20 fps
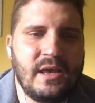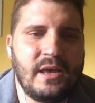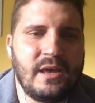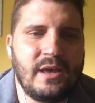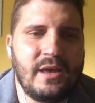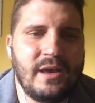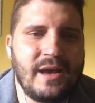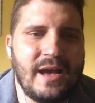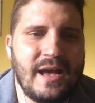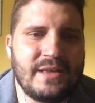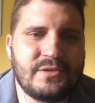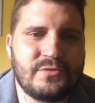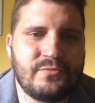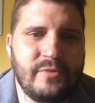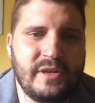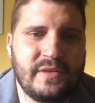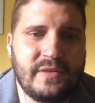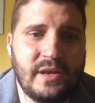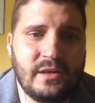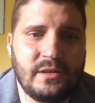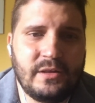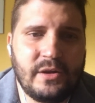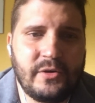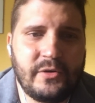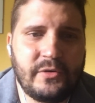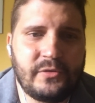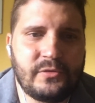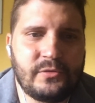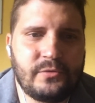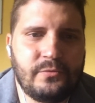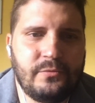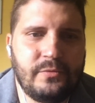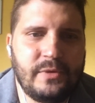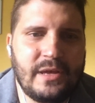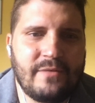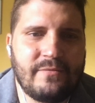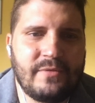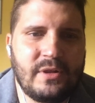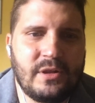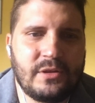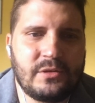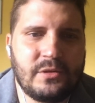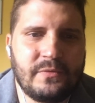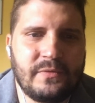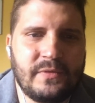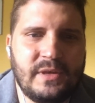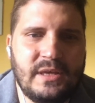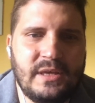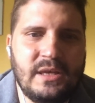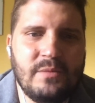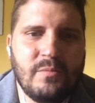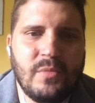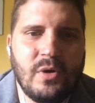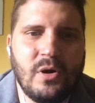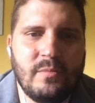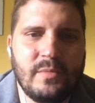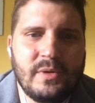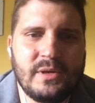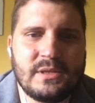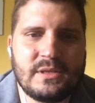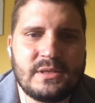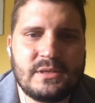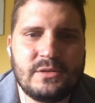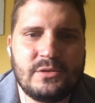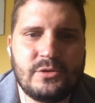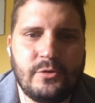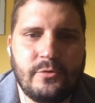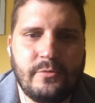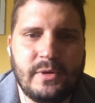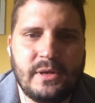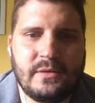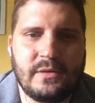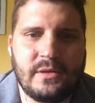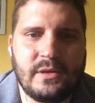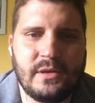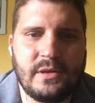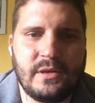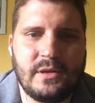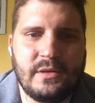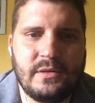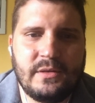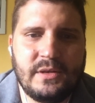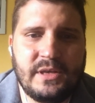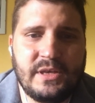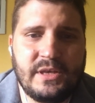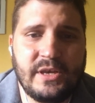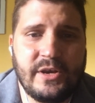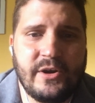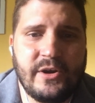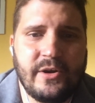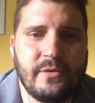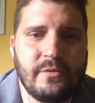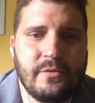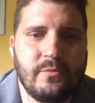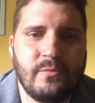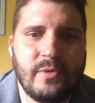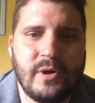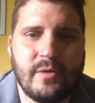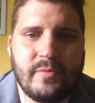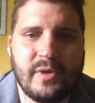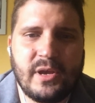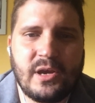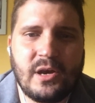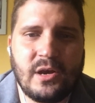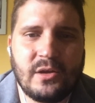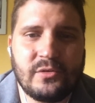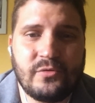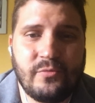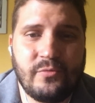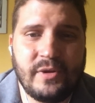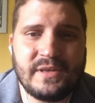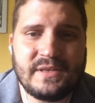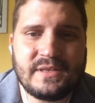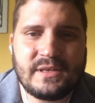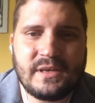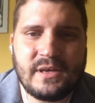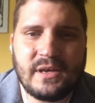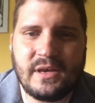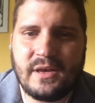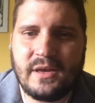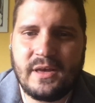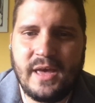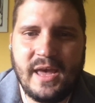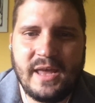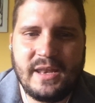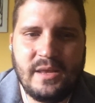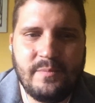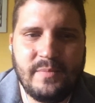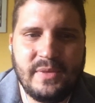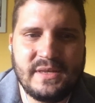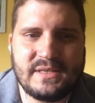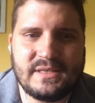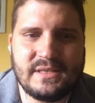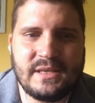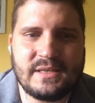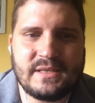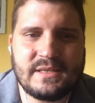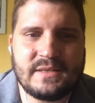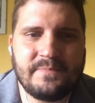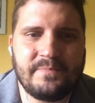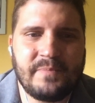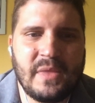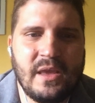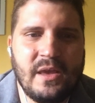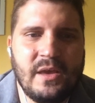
As retailers, we have a lot of key moments during the year where we can't risk any business.